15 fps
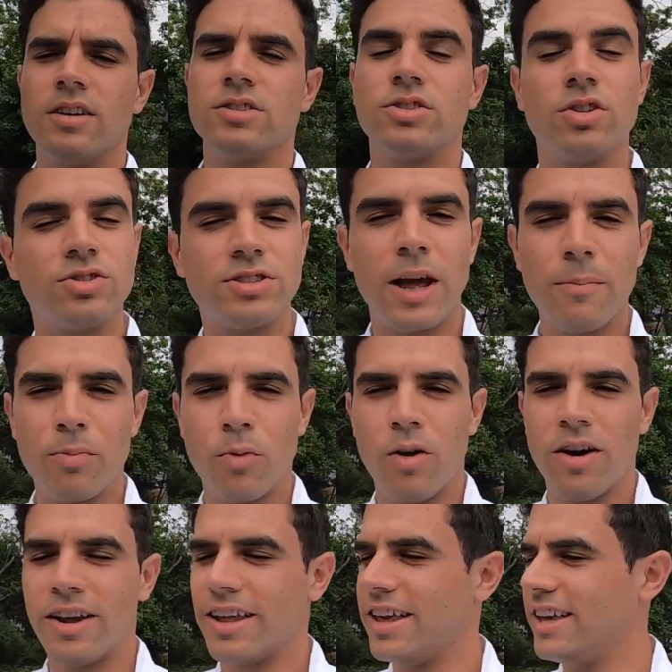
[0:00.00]
So step
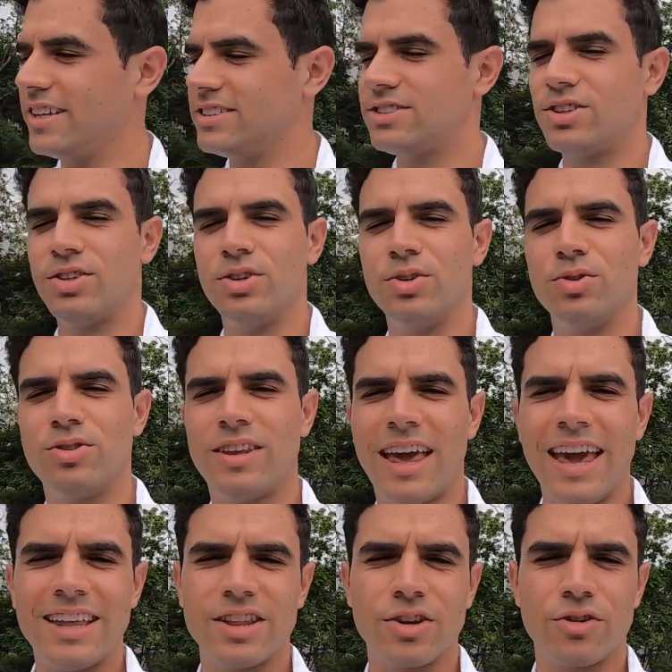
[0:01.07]
one is to
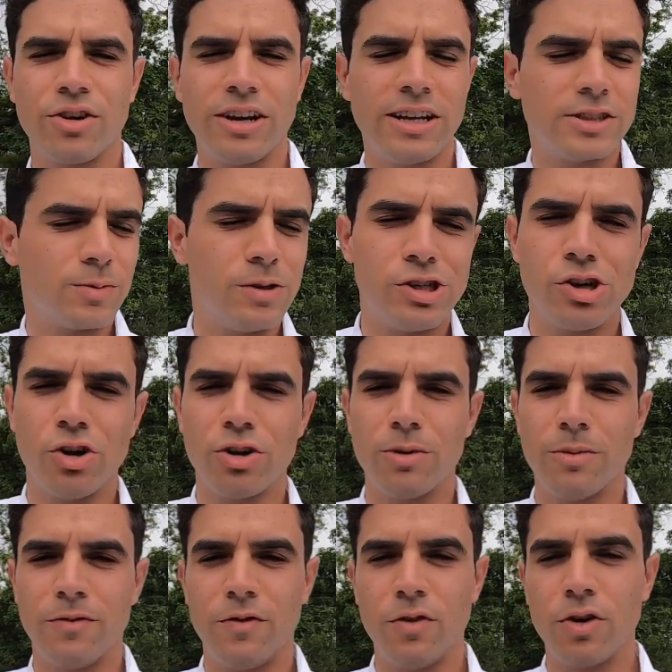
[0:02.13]
take the ingredients we showed you
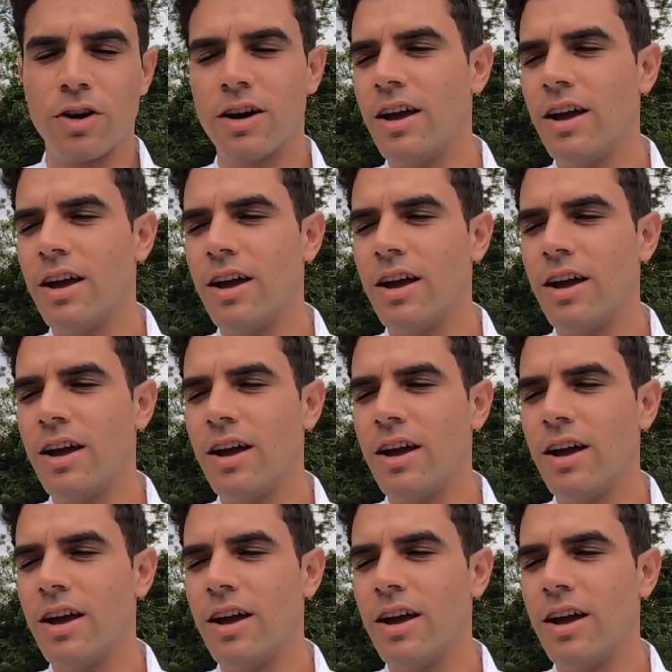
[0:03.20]
before